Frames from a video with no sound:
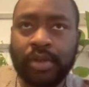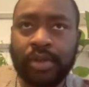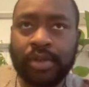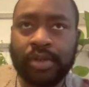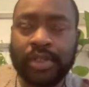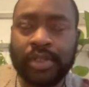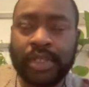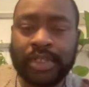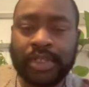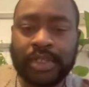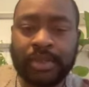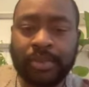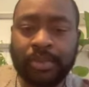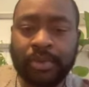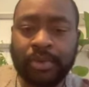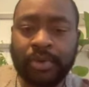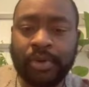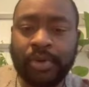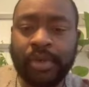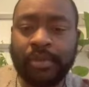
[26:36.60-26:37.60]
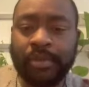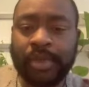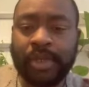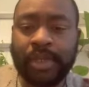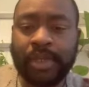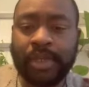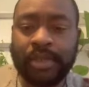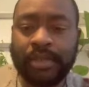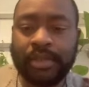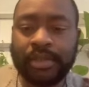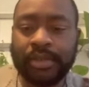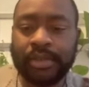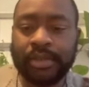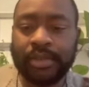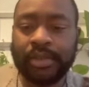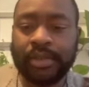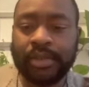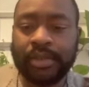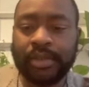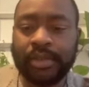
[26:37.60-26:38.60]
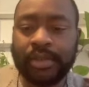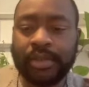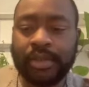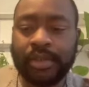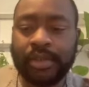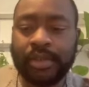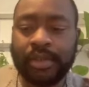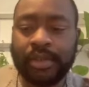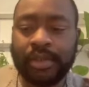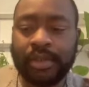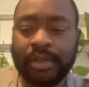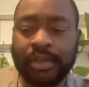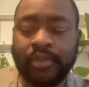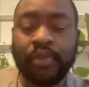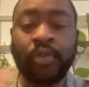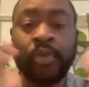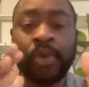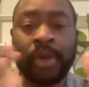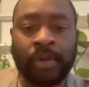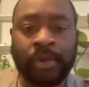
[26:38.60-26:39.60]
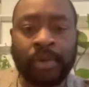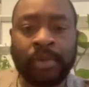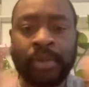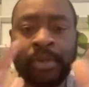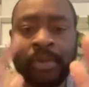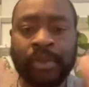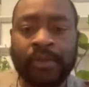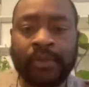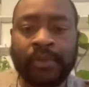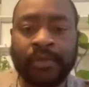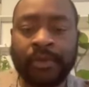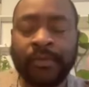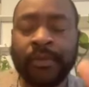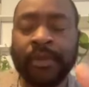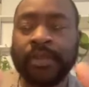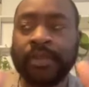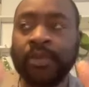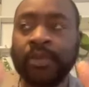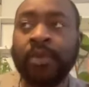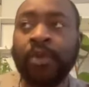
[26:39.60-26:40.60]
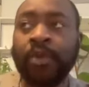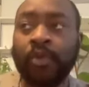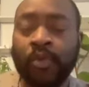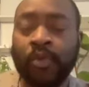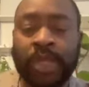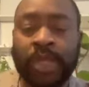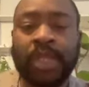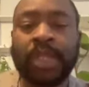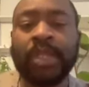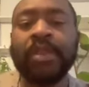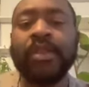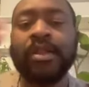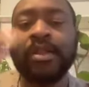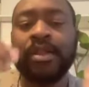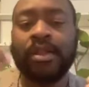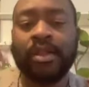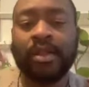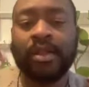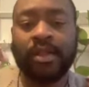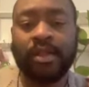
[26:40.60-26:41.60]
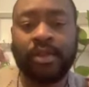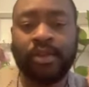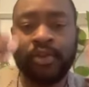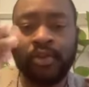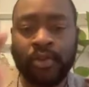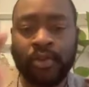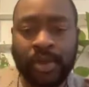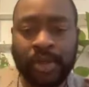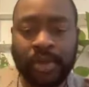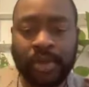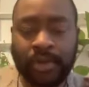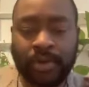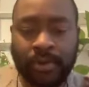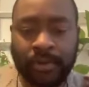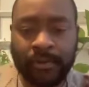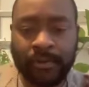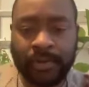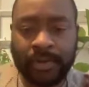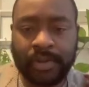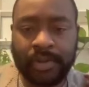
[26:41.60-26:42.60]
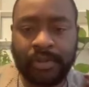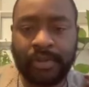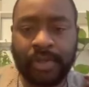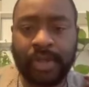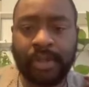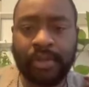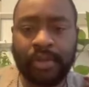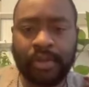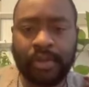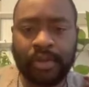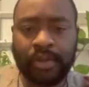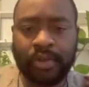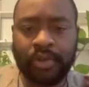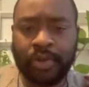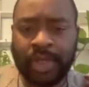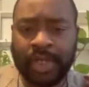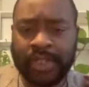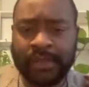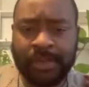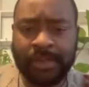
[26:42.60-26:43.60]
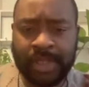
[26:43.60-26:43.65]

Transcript: starting the program and, so let me just rephrase. So we is you and your co-founder, right? You guys